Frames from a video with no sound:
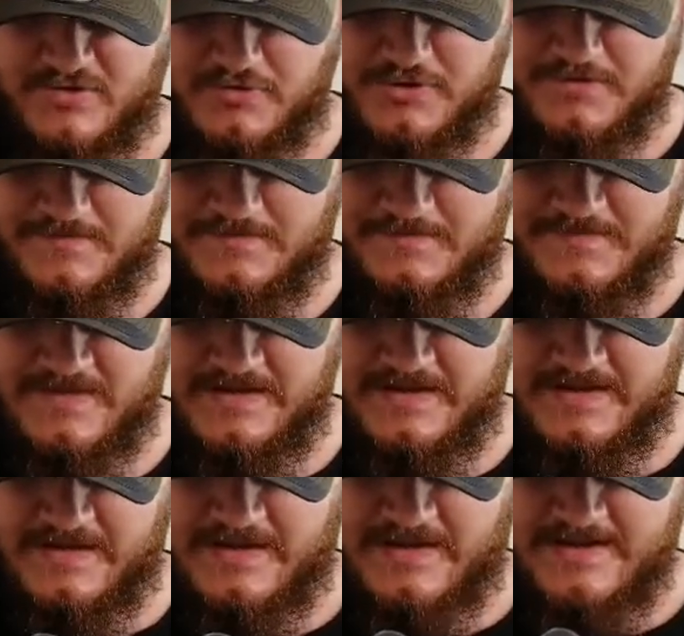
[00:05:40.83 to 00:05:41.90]
oil.
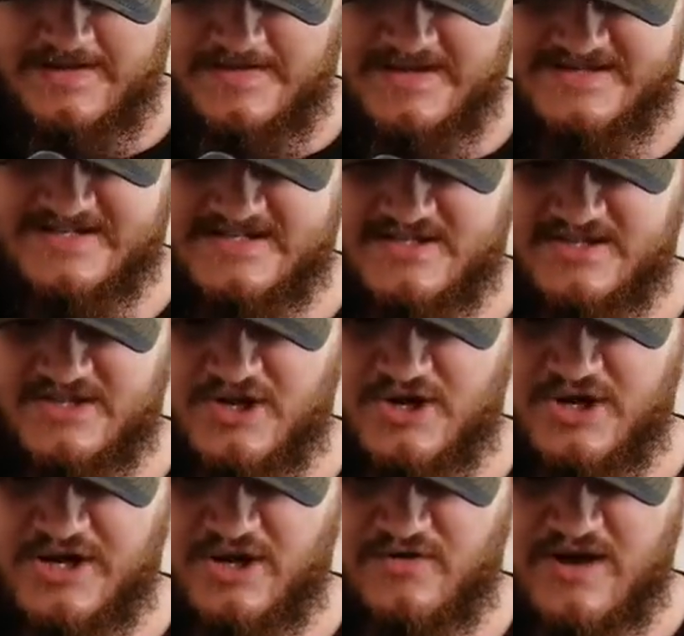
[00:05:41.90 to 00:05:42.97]
This is
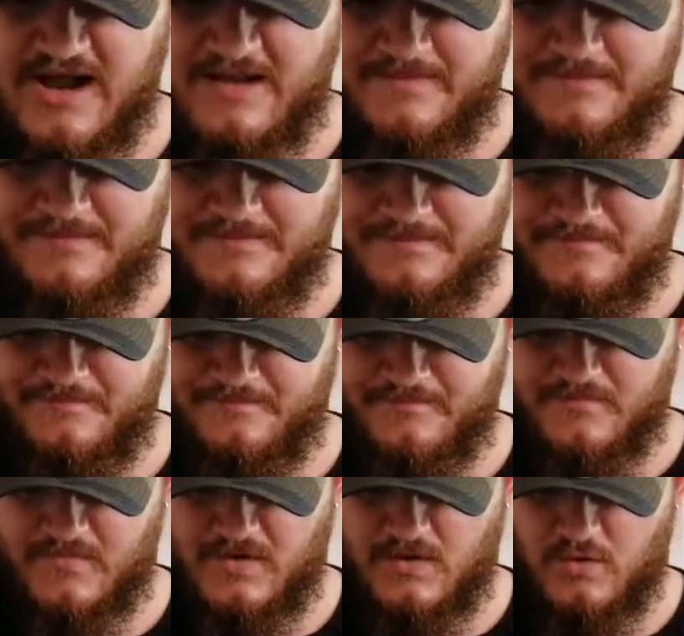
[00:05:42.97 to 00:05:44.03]
30 gram
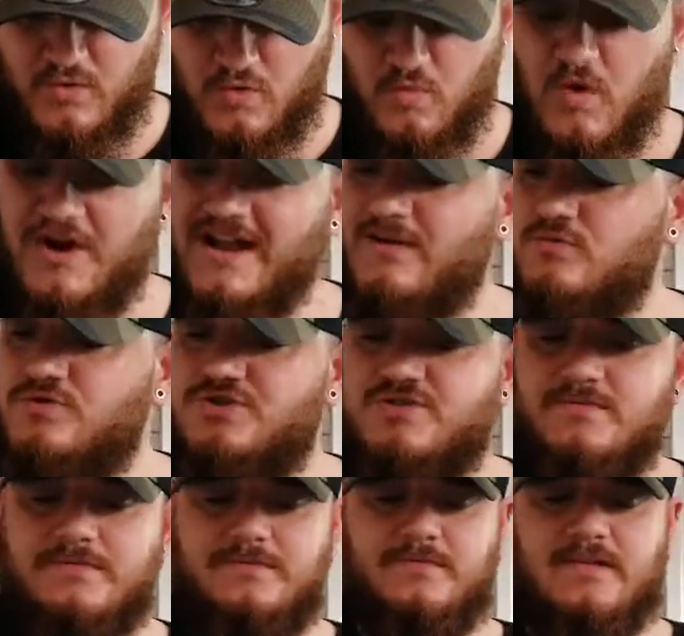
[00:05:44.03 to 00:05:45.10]
or 1 ounce.